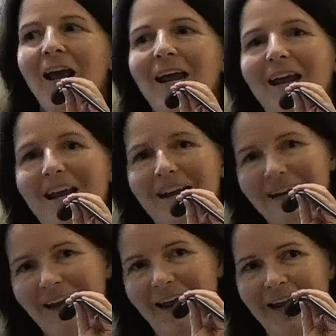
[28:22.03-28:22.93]

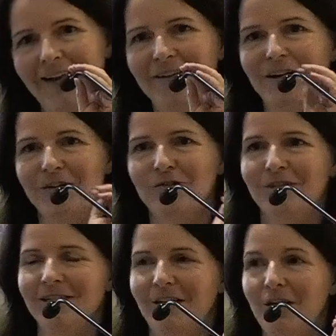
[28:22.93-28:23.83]
in any of the
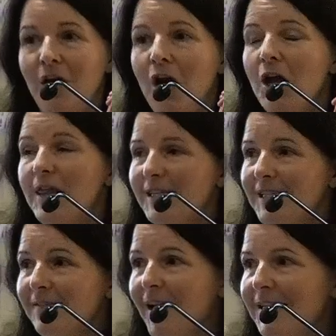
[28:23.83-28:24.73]
countries there. This
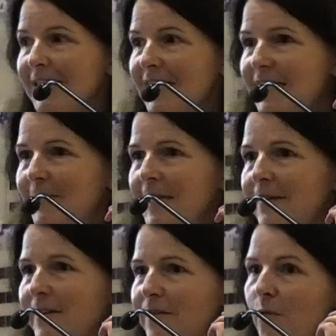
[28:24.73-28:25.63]
is a vaccine that's been
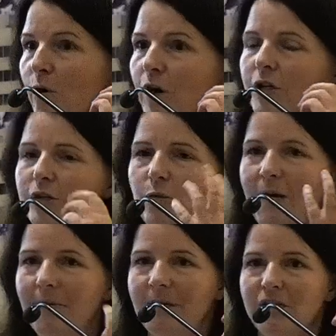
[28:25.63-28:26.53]
given for
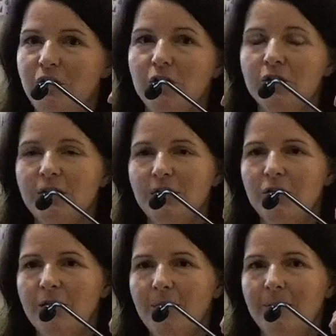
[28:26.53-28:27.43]
20 plus years in
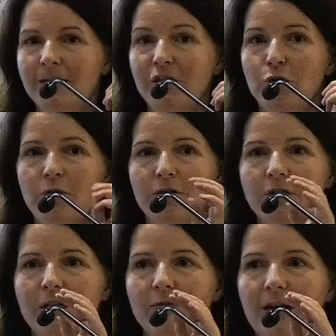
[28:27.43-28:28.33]
Europe. It's
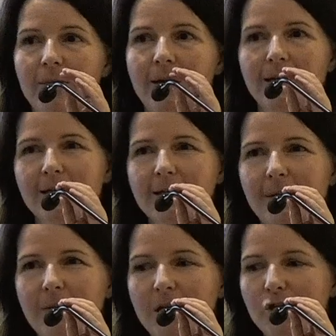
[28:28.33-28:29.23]
universally recommended in
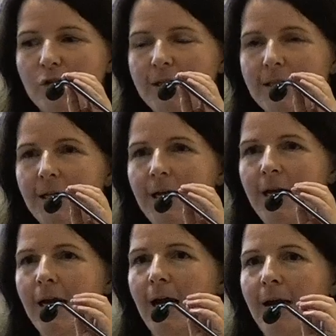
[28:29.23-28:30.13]
some countries
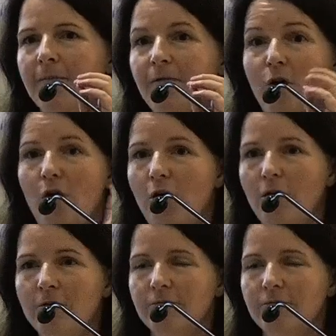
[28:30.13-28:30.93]
for all